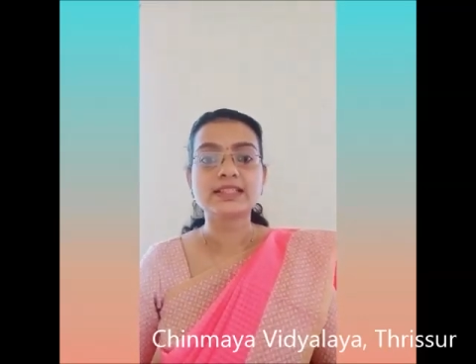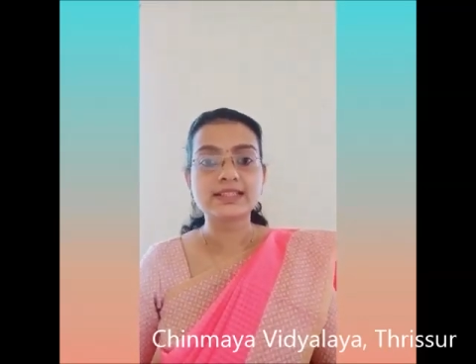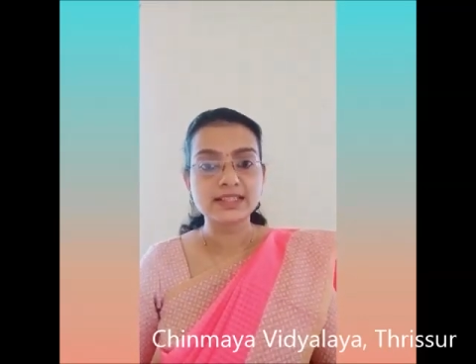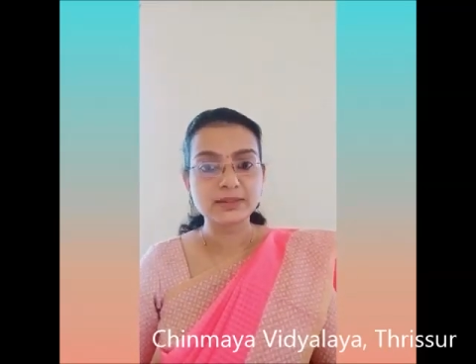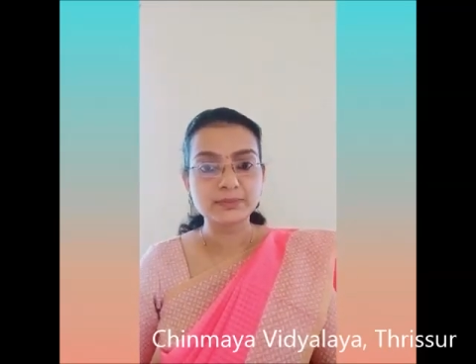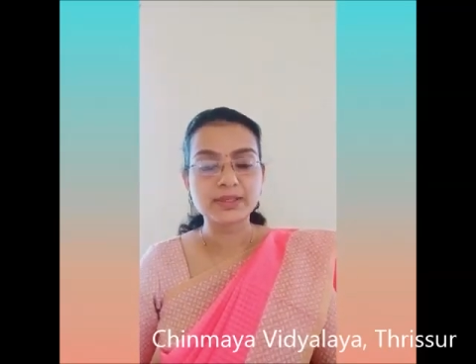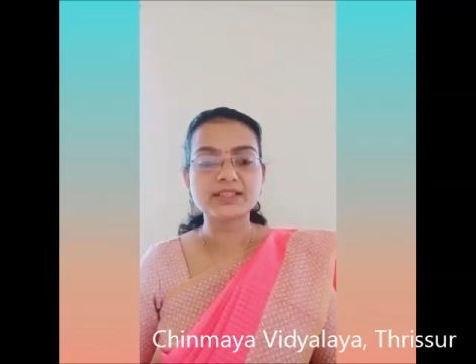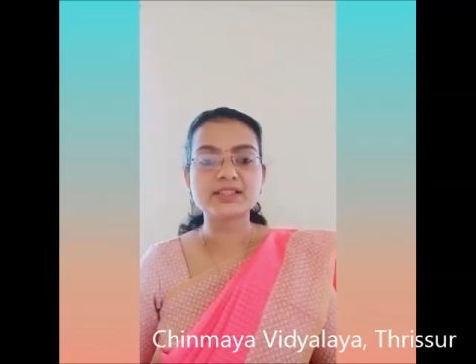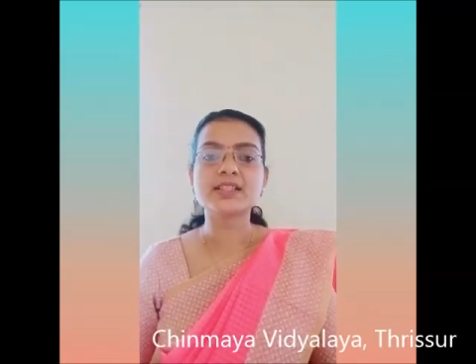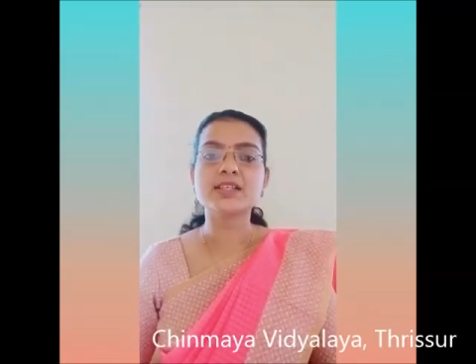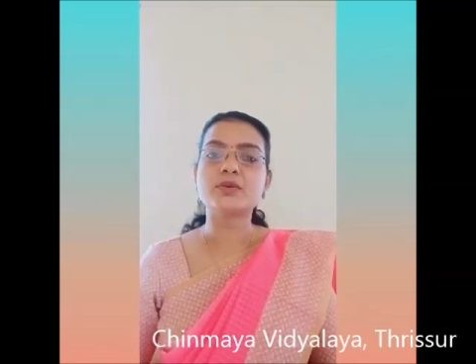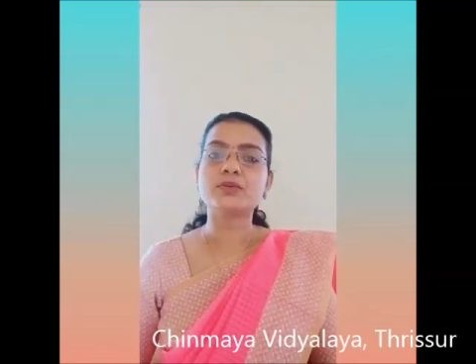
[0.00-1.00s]
Drink
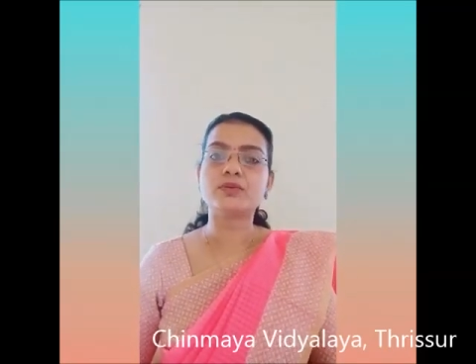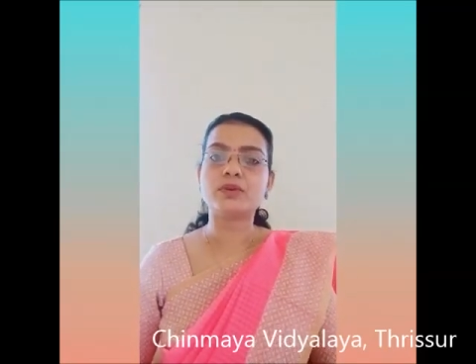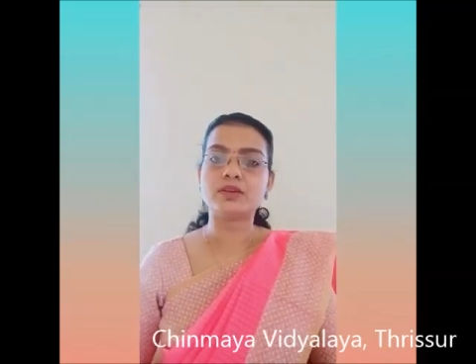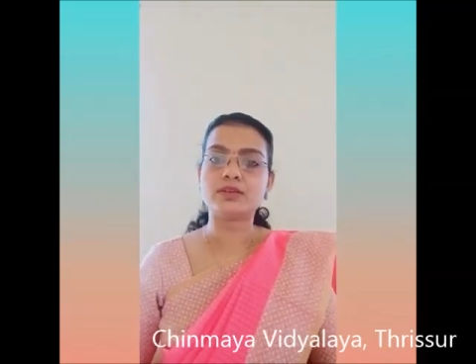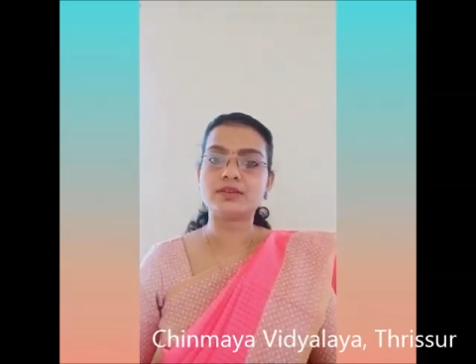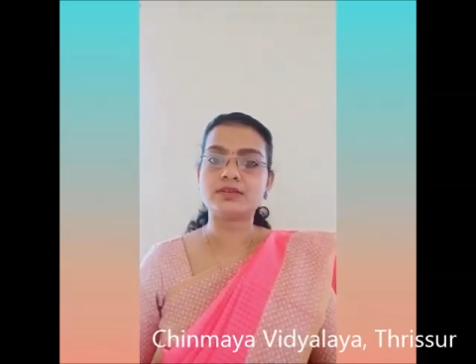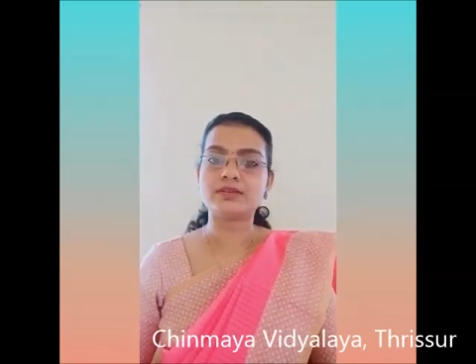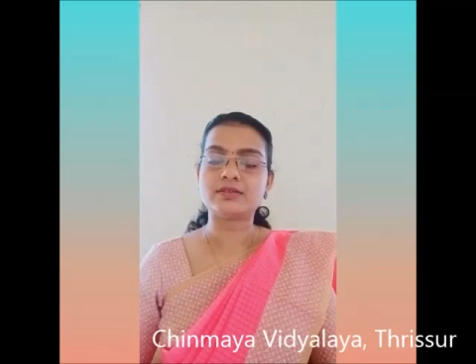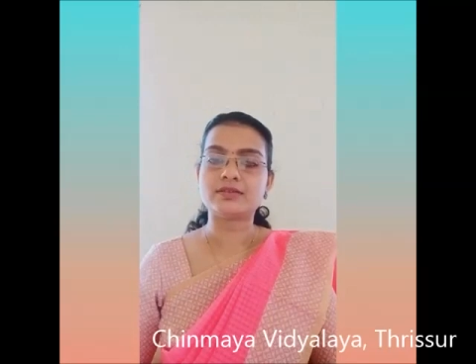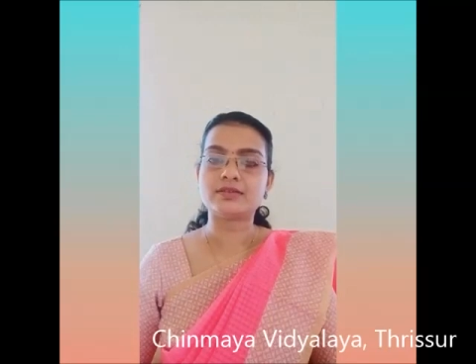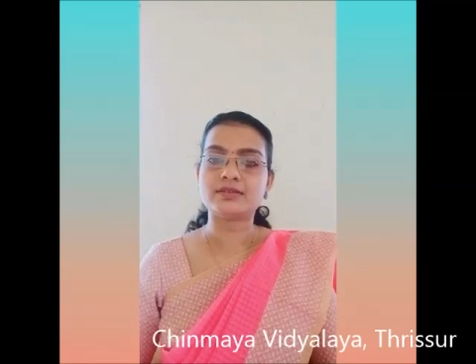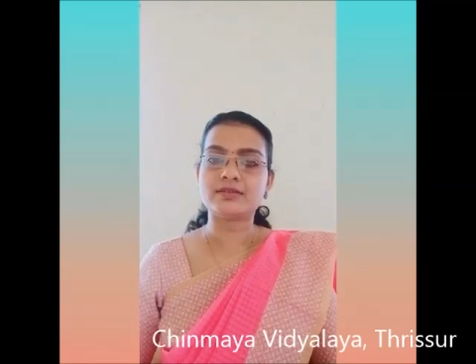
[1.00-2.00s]
plenty of water
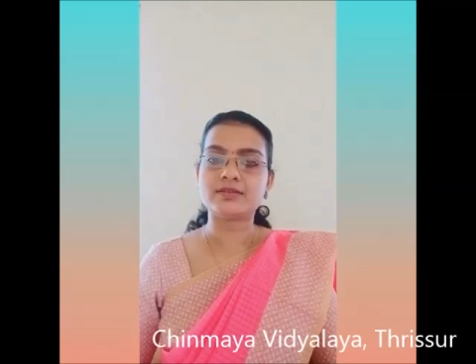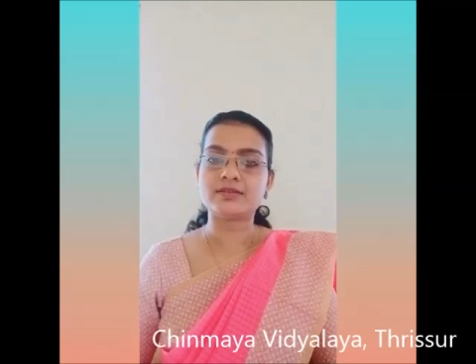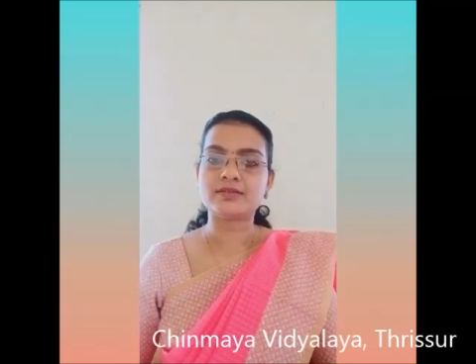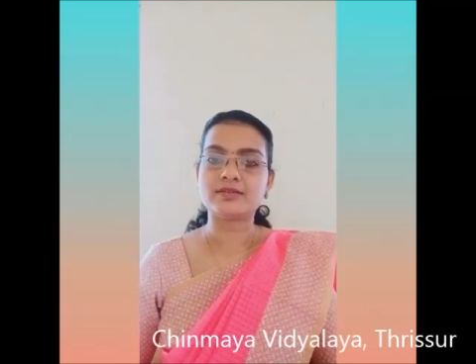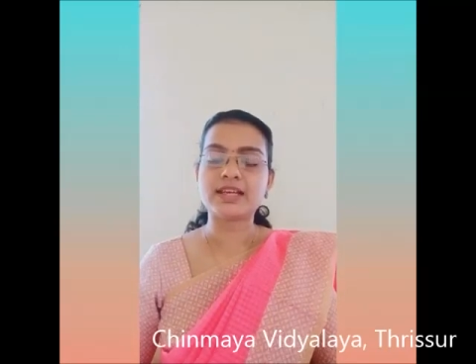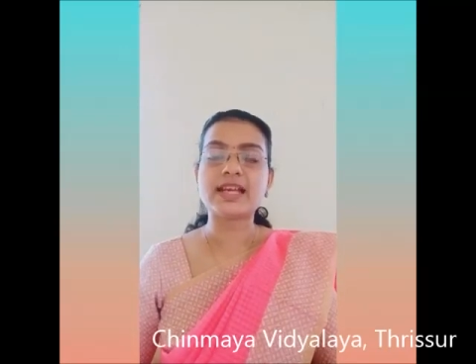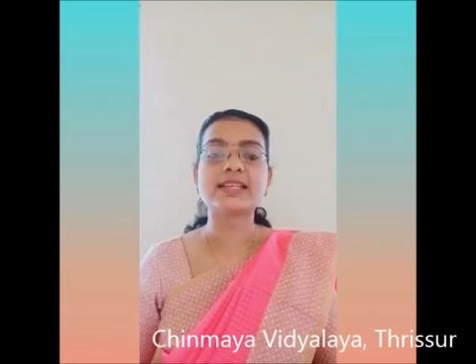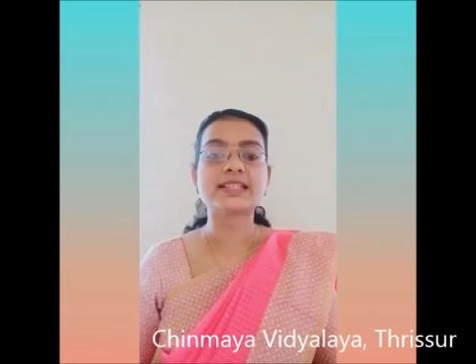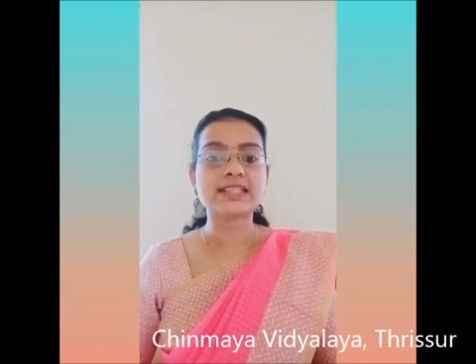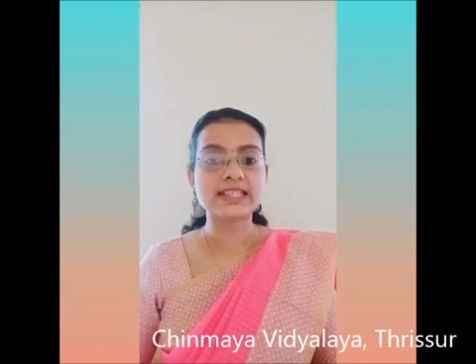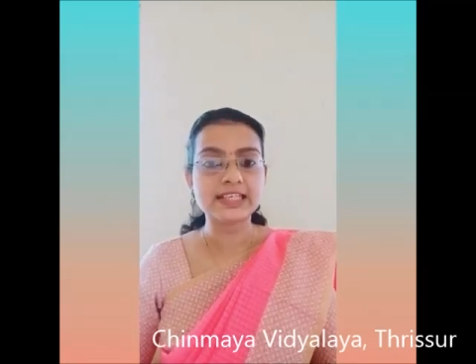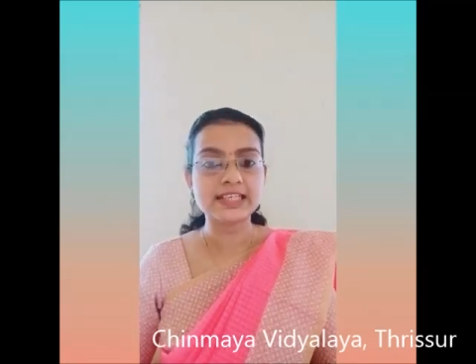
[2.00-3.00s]

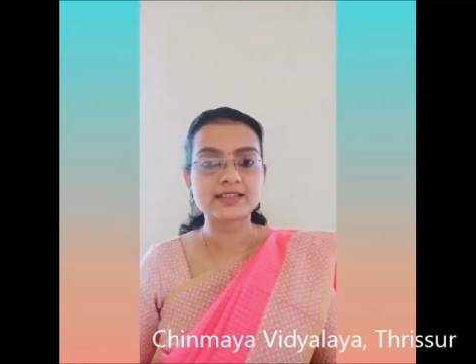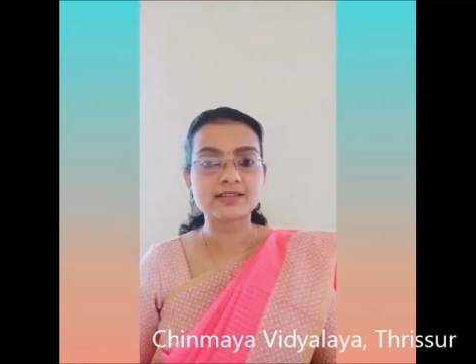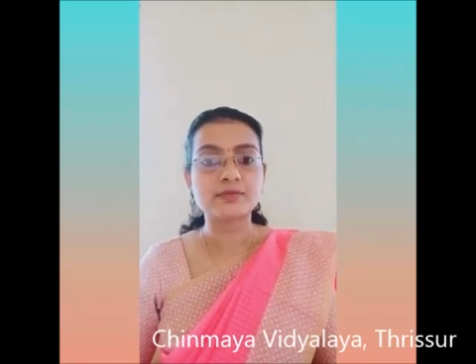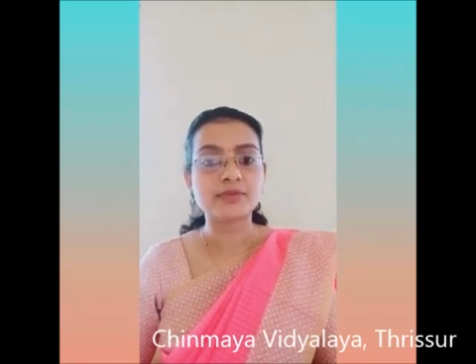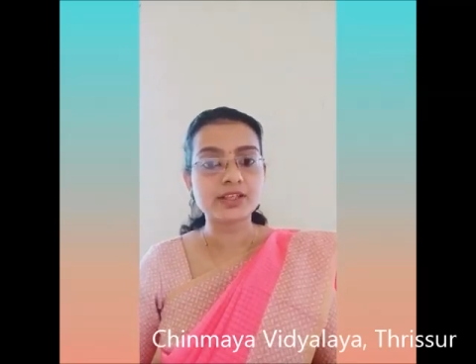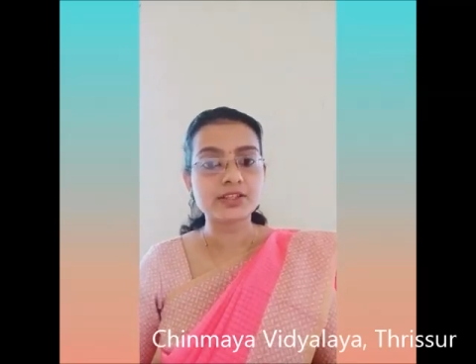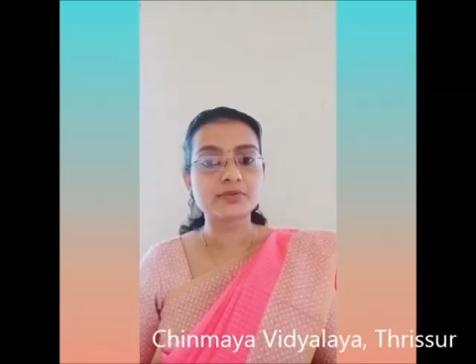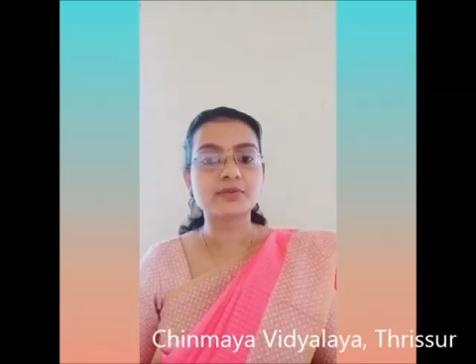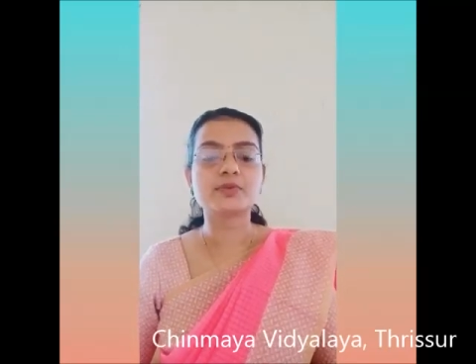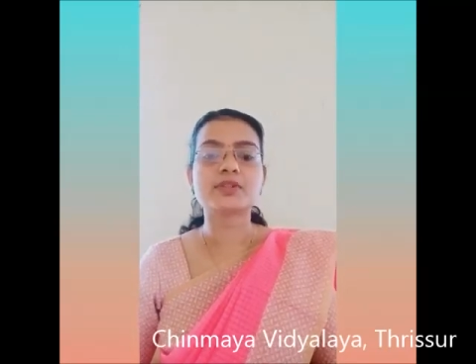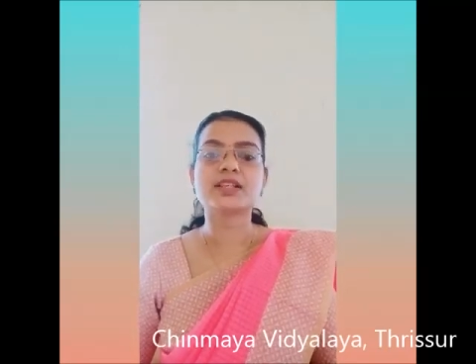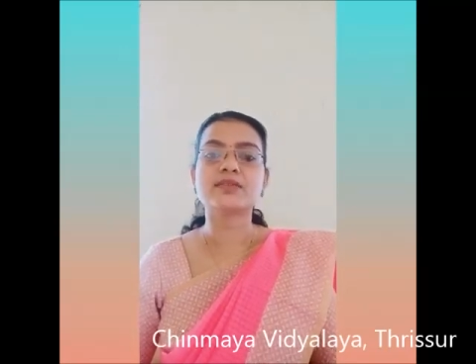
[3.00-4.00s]
and eat fresh
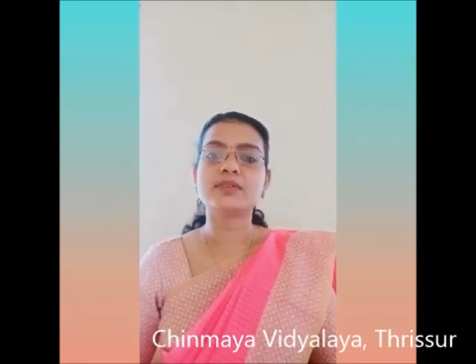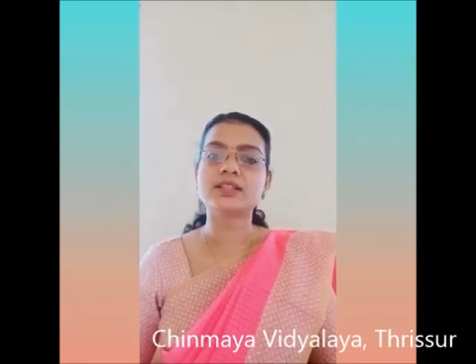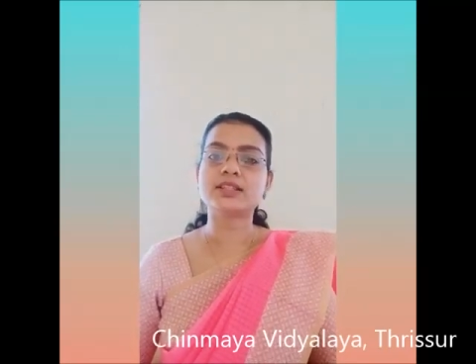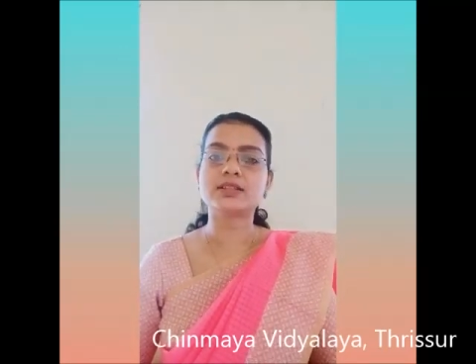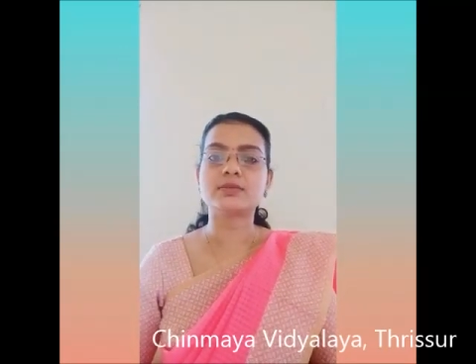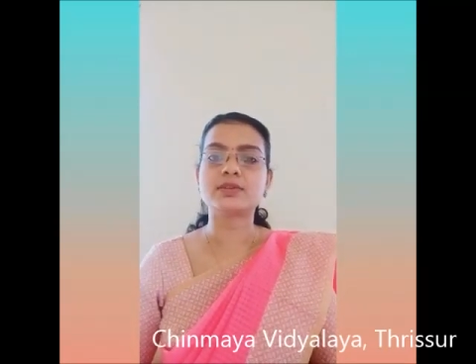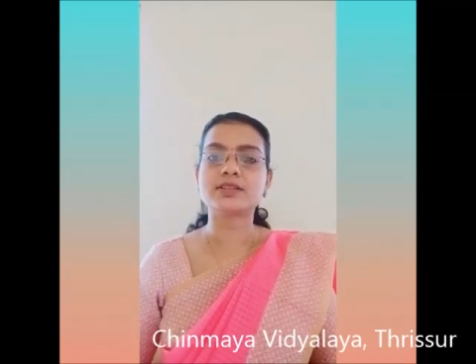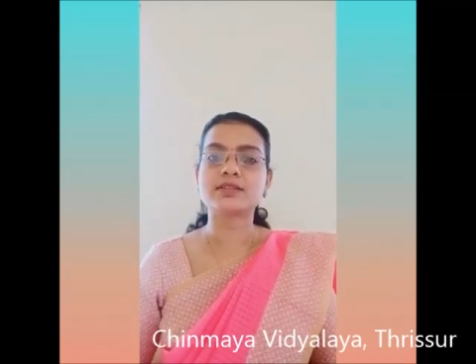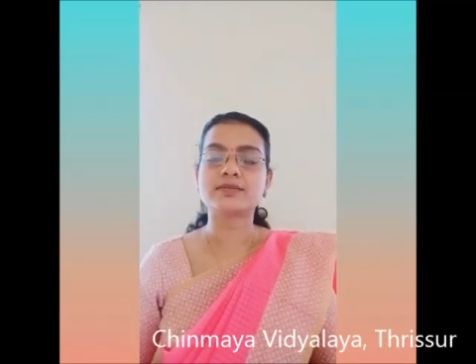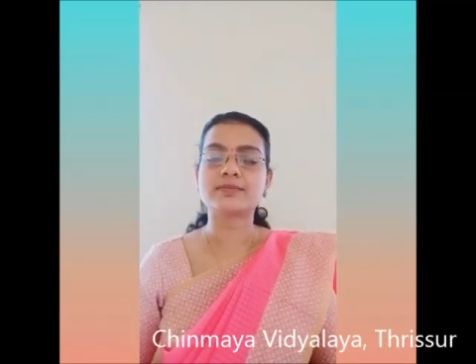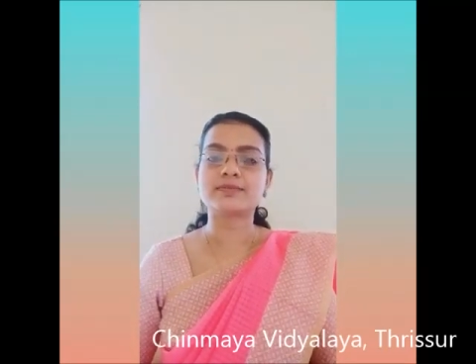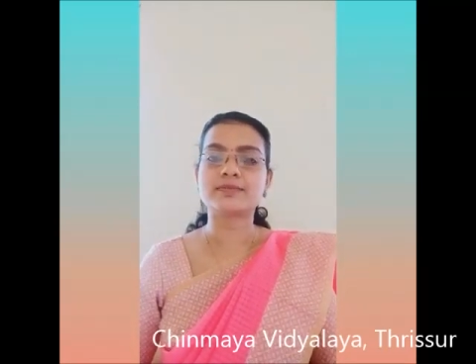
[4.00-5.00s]
fruits and
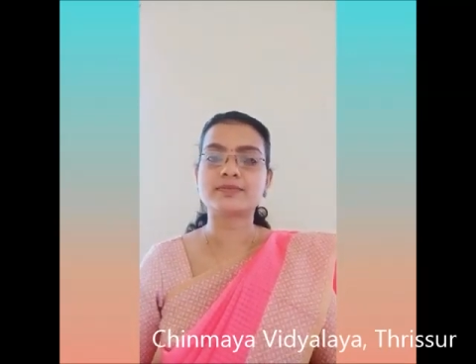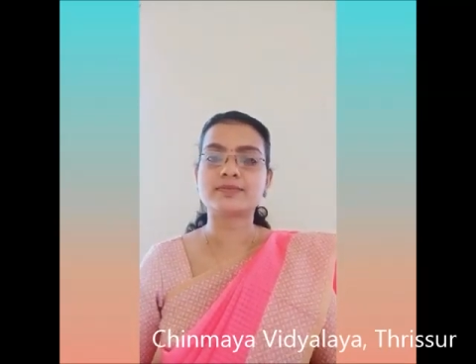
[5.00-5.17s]
vegetables